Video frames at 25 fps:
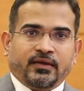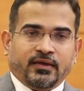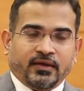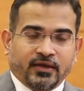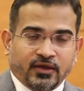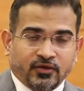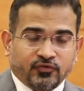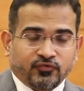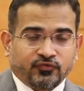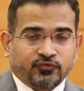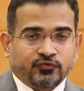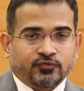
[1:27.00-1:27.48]

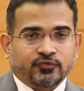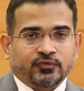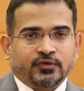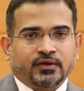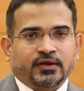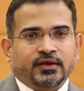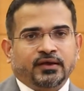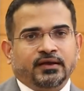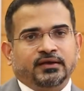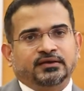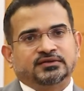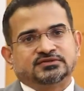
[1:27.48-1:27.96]
If
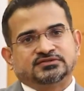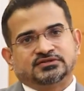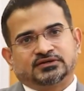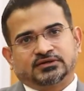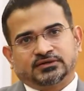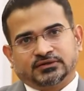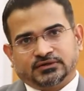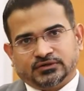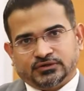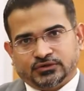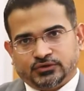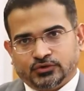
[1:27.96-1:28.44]
it is
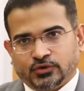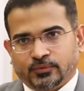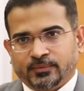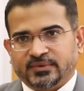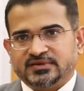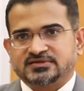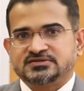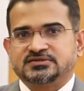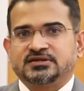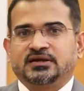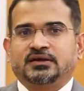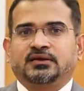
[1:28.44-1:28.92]
a
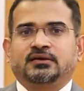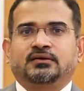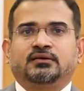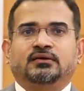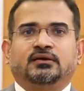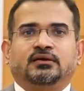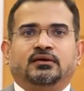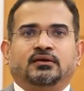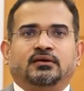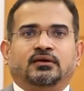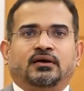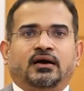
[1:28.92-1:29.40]
domestic
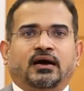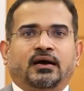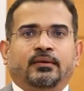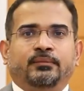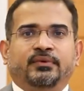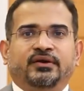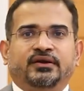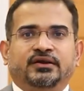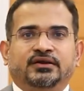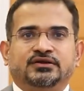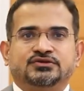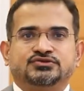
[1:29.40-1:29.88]

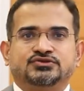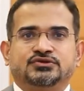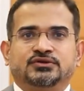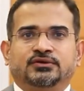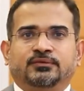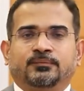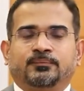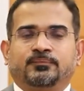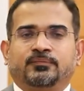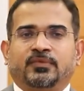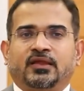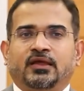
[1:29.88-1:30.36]

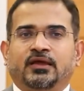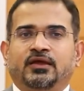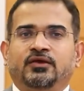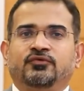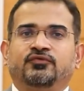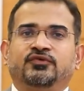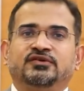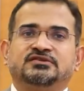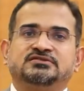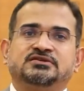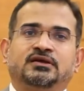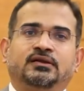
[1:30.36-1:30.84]
arbitration,
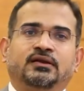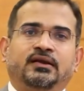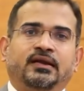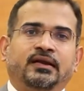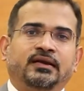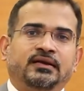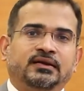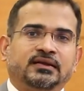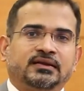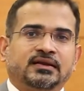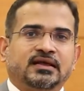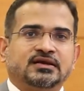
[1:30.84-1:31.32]
if it's an
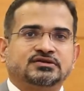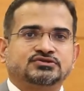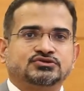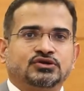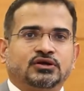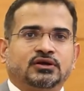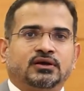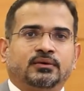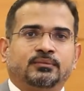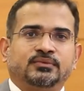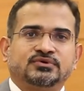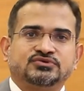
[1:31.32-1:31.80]

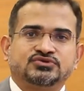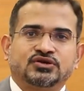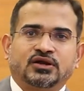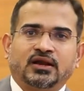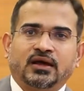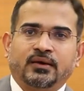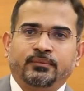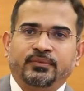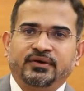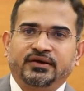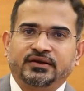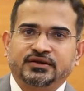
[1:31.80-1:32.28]
international
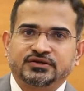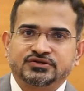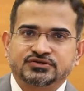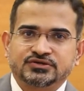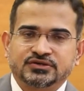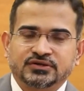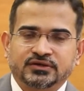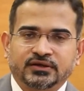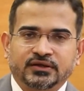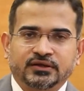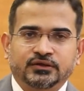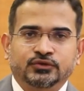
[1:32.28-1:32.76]
commercial
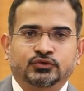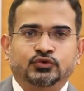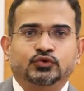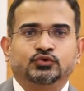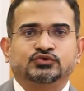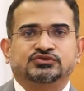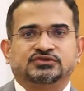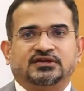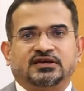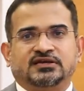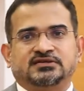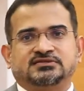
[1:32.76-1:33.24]
arbitration, in
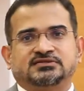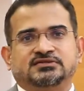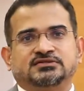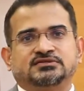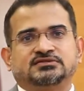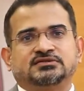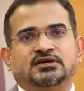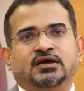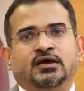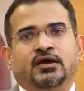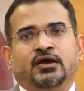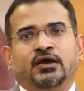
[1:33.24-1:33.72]
those
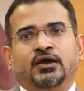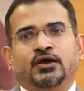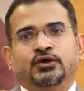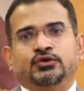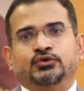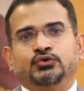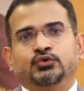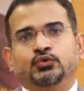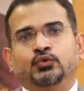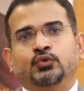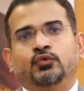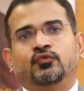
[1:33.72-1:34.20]
cases,
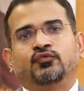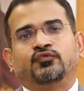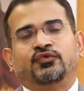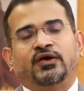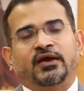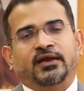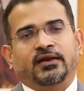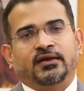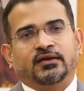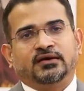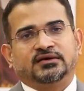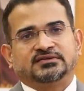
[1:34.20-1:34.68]
you
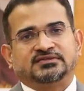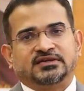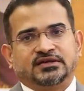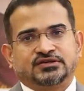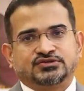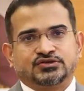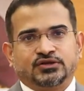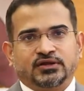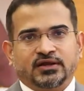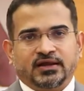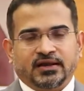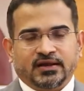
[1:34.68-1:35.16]
file a
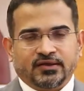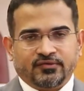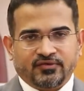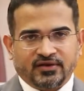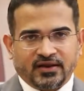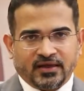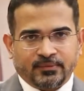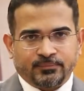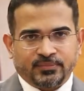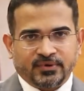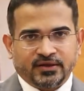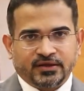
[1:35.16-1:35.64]
Section
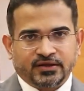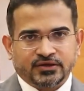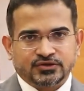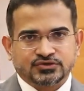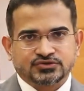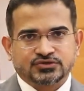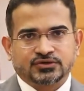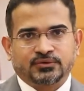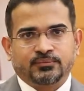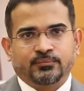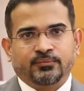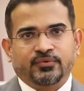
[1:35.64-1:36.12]
11
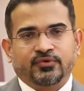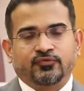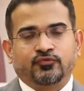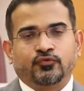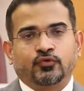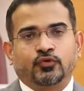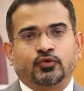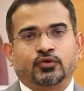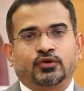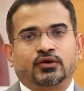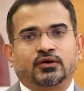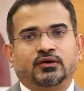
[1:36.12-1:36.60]
application
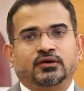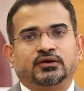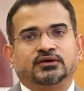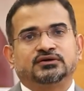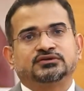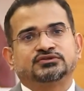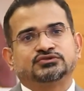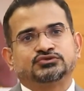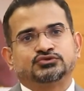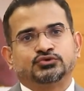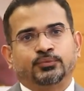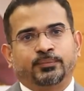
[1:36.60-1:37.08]
before
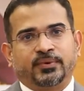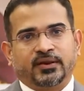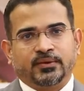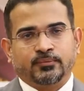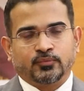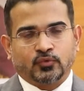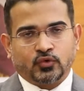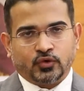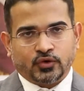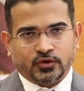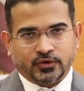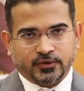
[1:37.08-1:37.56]
a
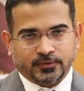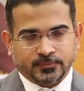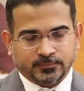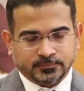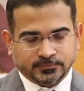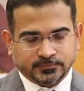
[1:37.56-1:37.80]
Supreme Court.